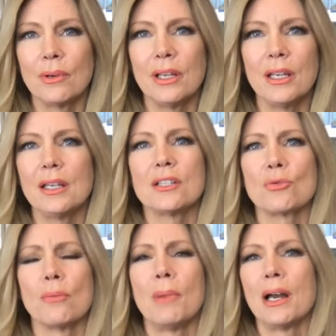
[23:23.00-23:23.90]
it is
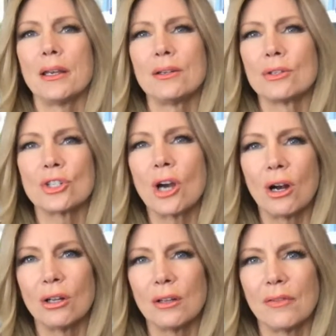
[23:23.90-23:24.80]
a reminder to
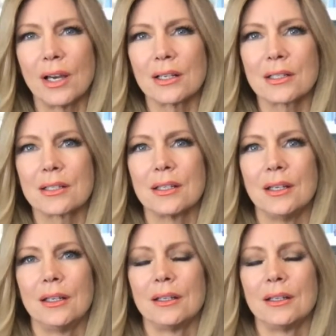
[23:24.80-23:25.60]
all of us